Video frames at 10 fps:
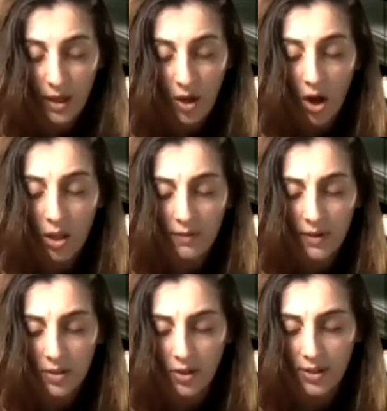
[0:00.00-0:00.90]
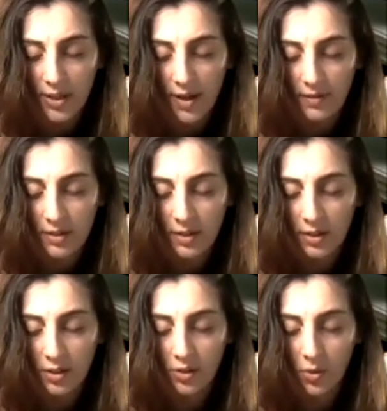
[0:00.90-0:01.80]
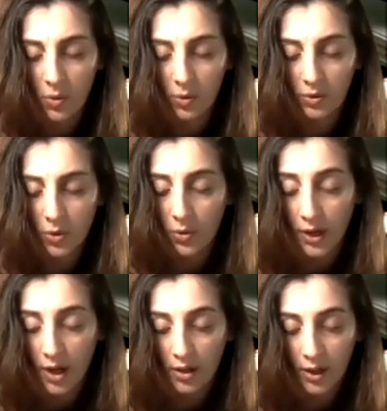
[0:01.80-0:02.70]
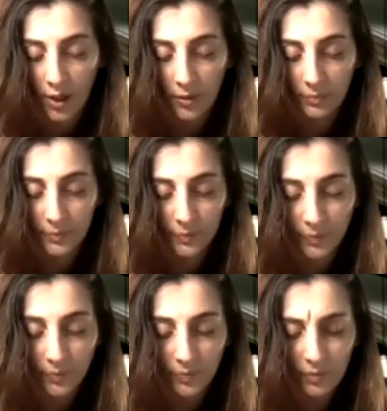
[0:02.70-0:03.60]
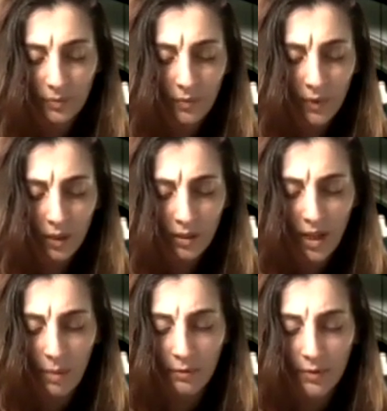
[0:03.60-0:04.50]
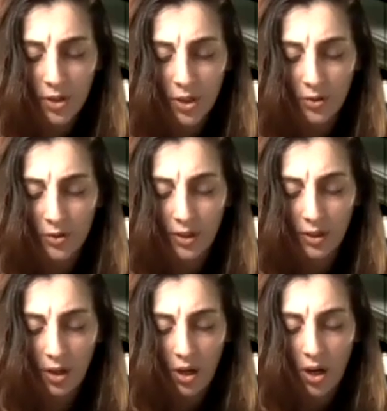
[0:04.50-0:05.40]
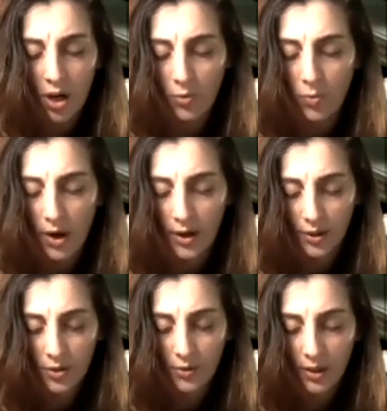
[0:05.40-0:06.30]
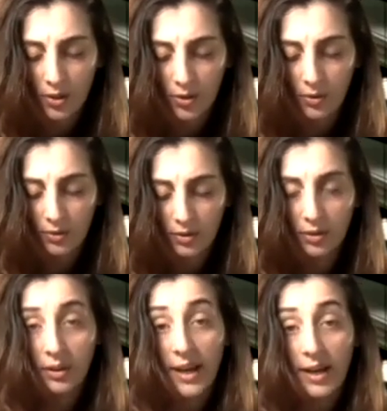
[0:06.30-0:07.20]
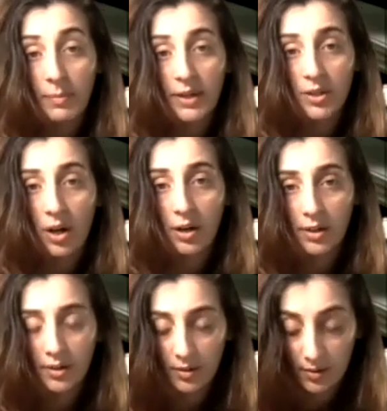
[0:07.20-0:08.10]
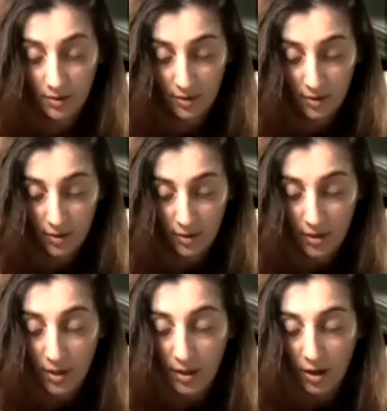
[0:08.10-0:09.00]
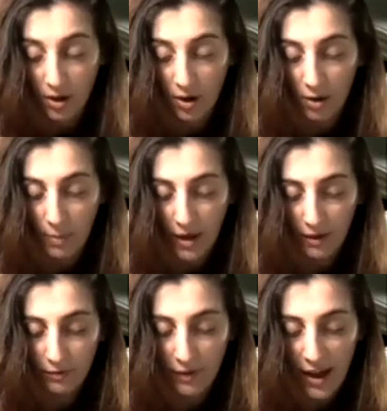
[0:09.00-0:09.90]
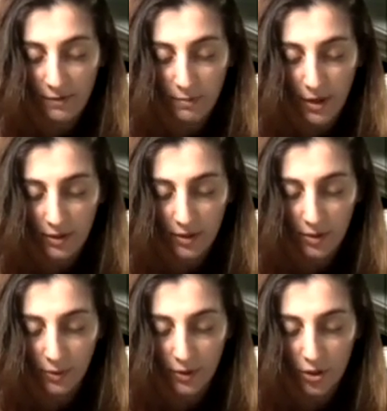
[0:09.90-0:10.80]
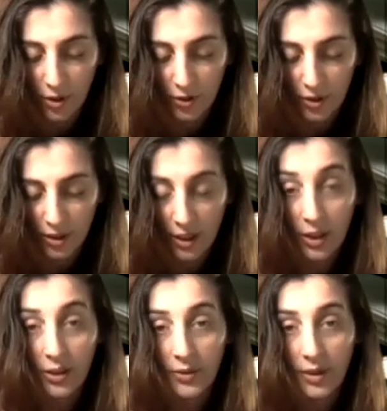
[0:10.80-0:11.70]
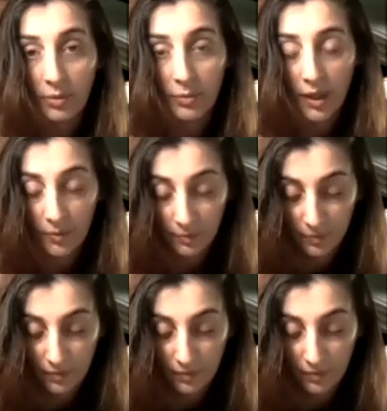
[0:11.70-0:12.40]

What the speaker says: All of us are 17 years old or younger. Some of the children are 1 or 2 years old, like my daughter. There are about 5 mothers with children, including me.